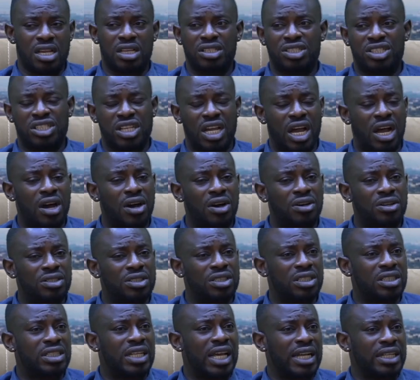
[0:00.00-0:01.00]
A
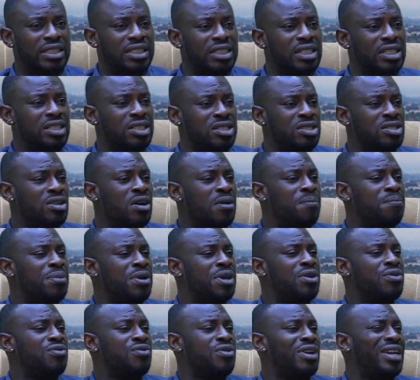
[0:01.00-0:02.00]
child that is not
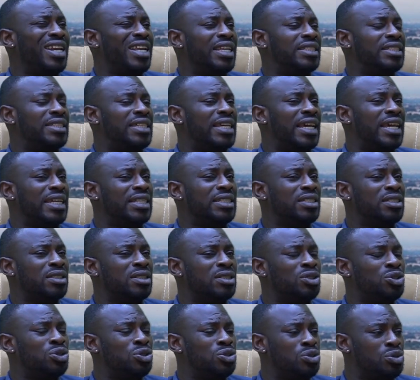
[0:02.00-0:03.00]
being related
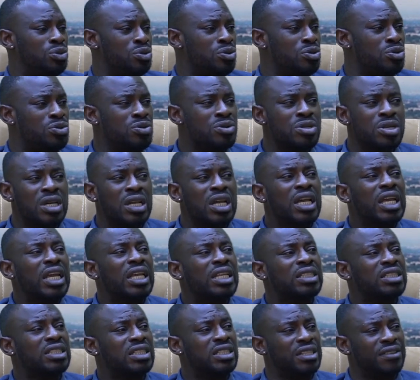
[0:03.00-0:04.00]
to
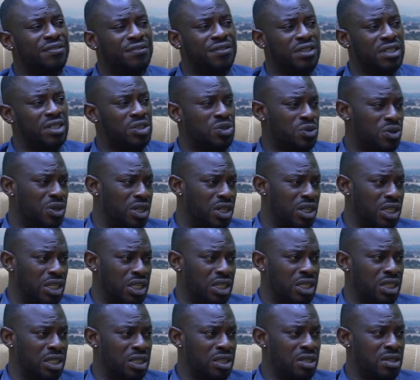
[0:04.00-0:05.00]

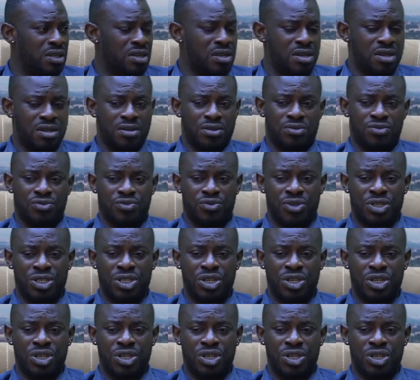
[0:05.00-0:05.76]
individually. We